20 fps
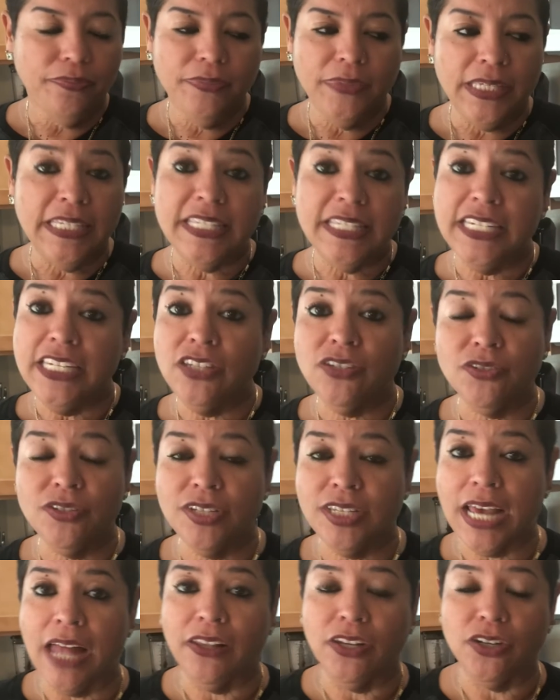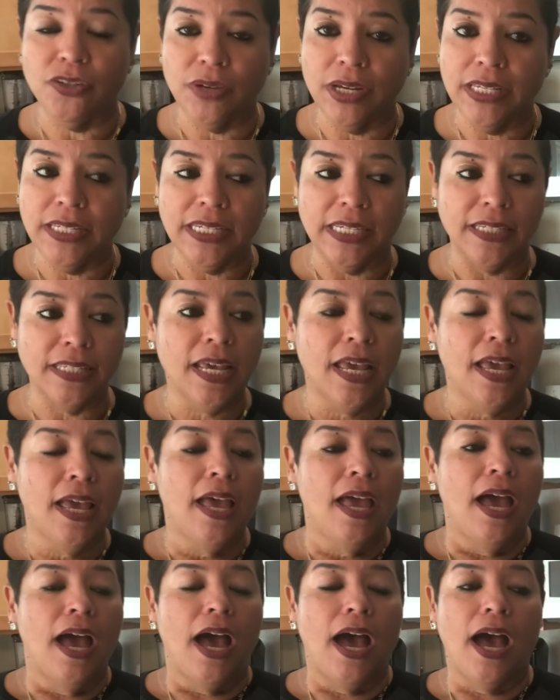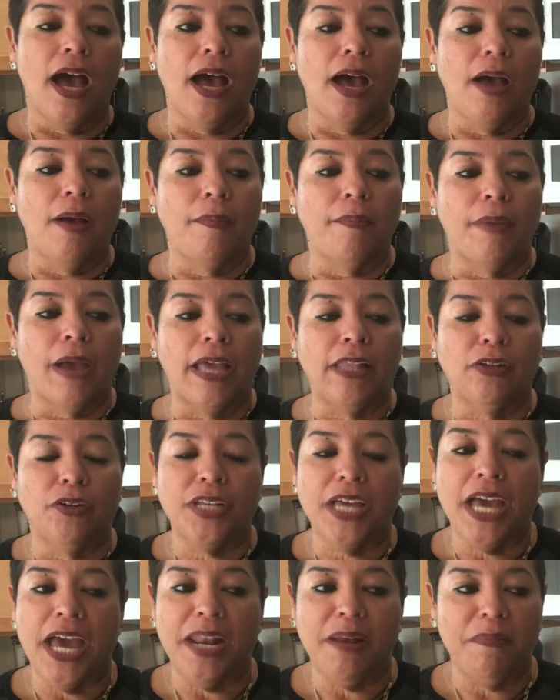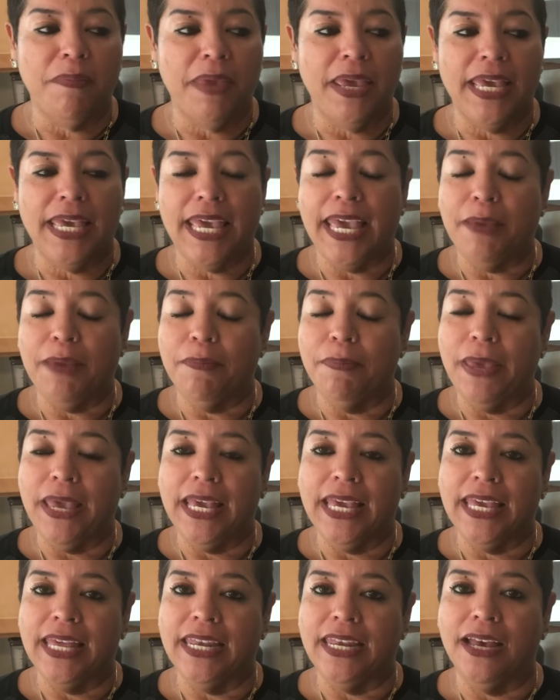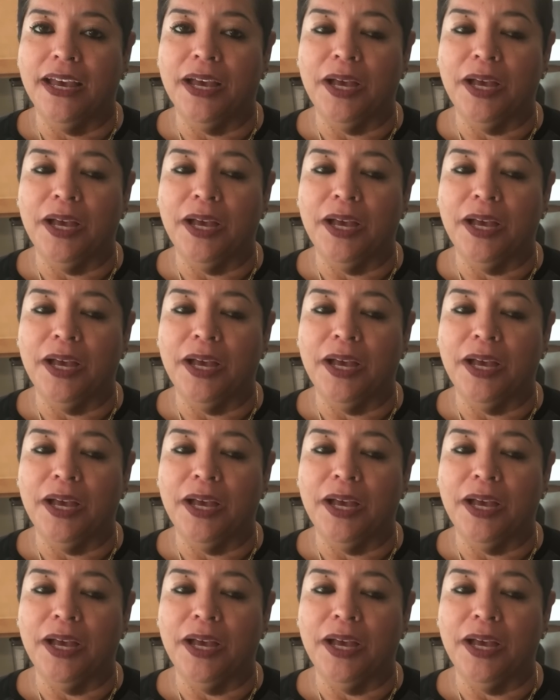Caesar salad dressings. I learned how to make a bacon